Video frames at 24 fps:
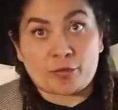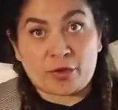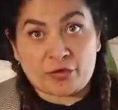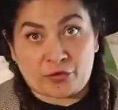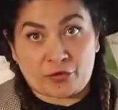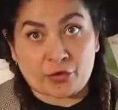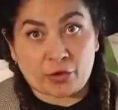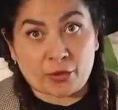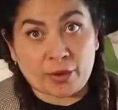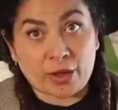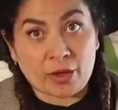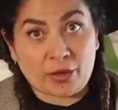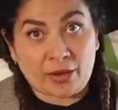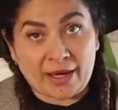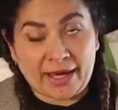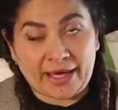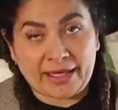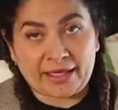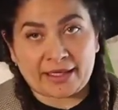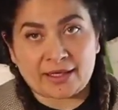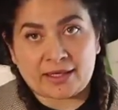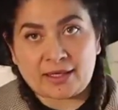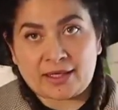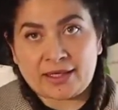before we go ahead
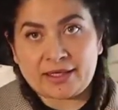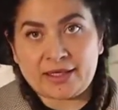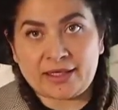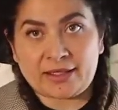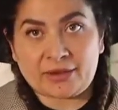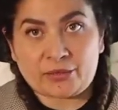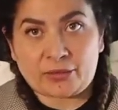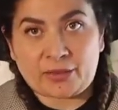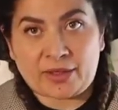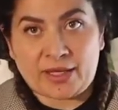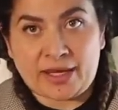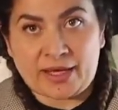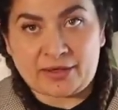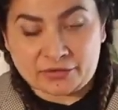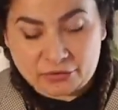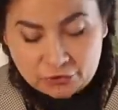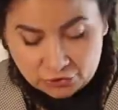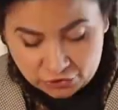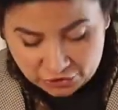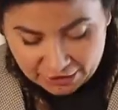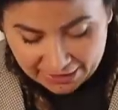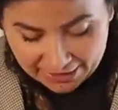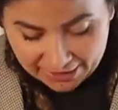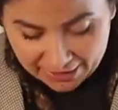and cut it, we have to
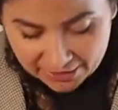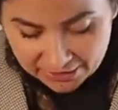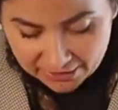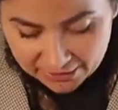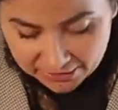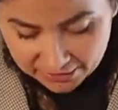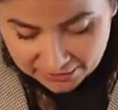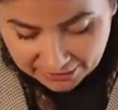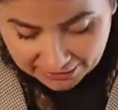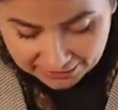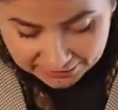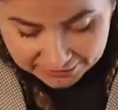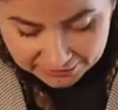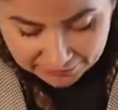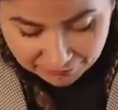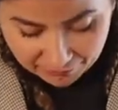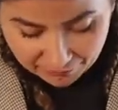check that